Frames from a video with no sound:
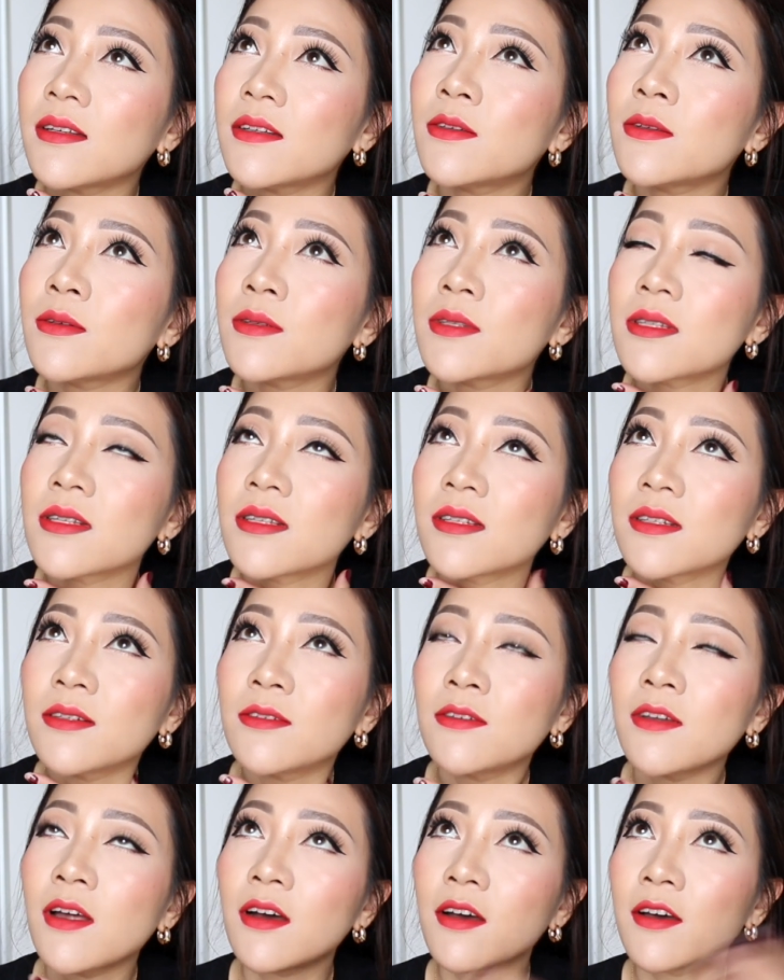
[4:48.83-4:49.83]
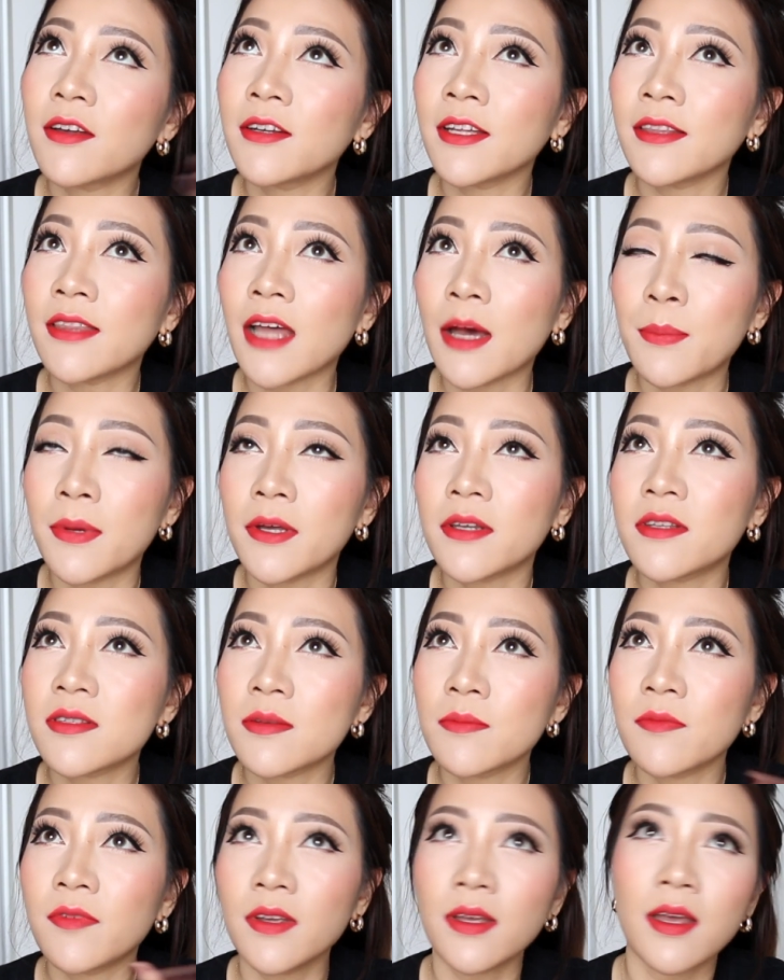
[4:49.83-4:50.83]
just not only that, but
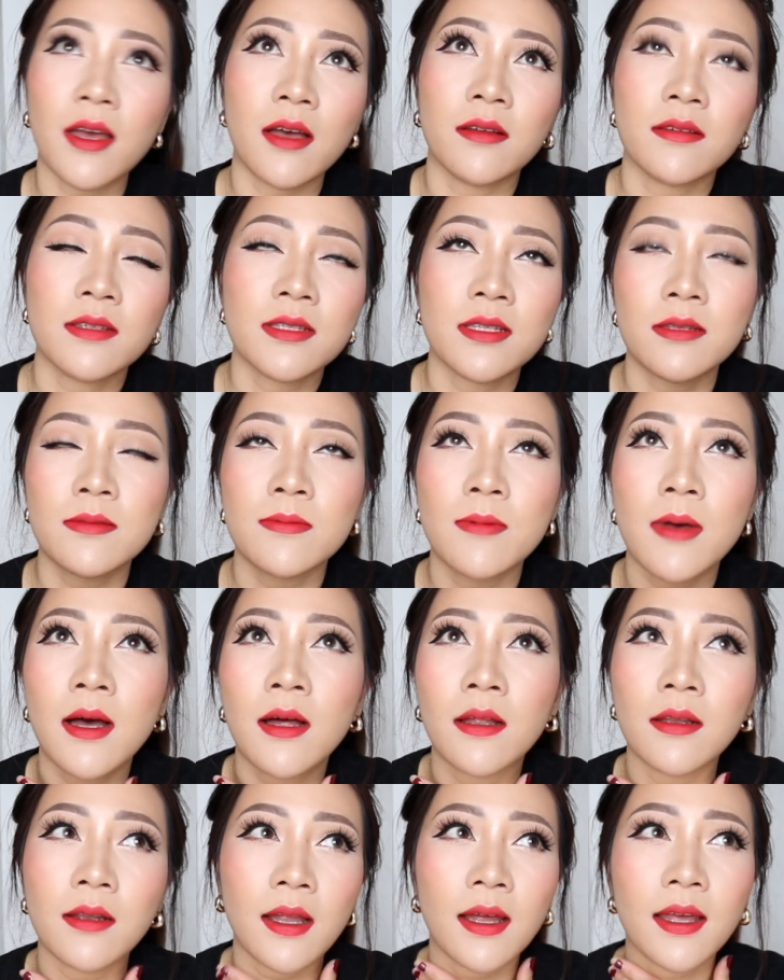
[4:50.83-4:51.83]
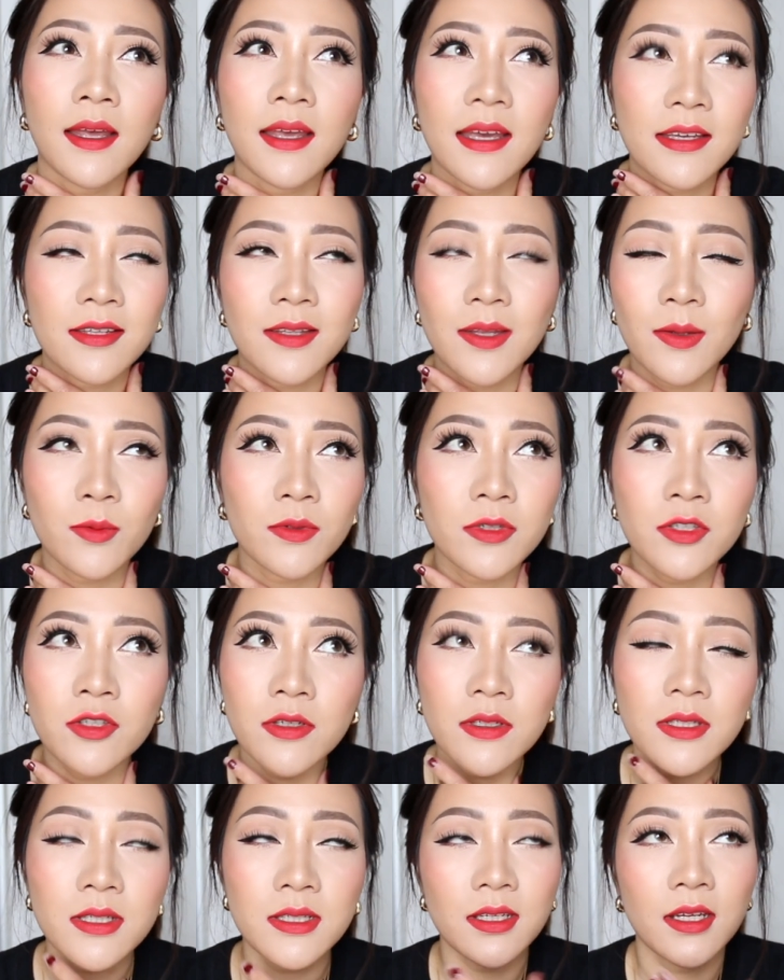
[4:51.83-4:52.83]
something else as well. Like, it was
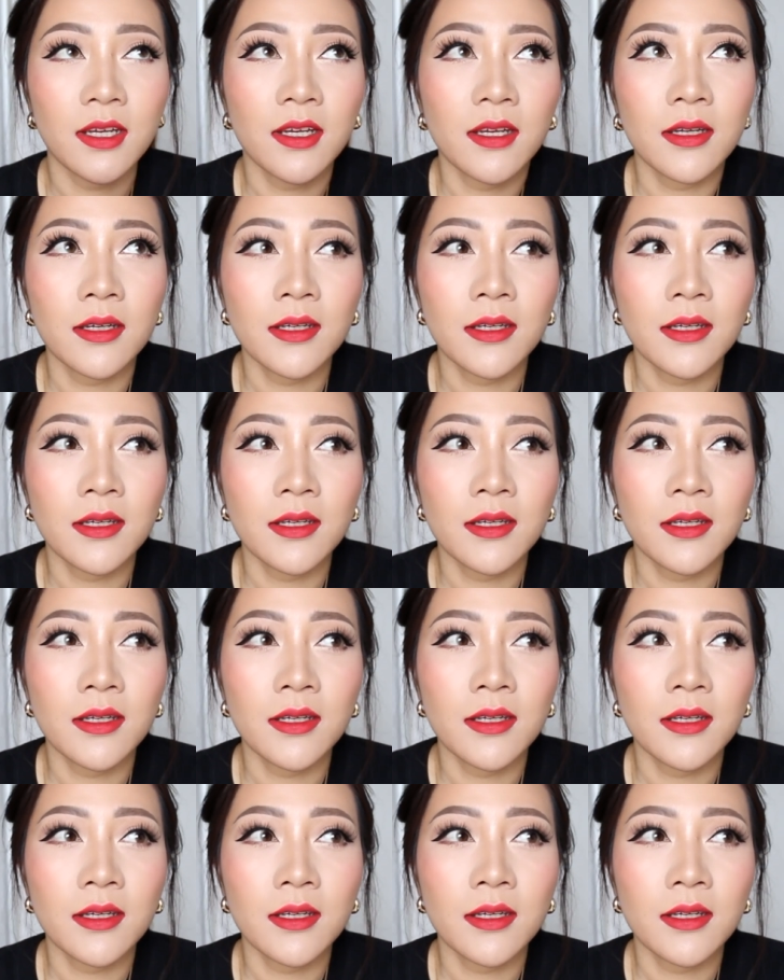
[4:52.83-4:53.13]
just,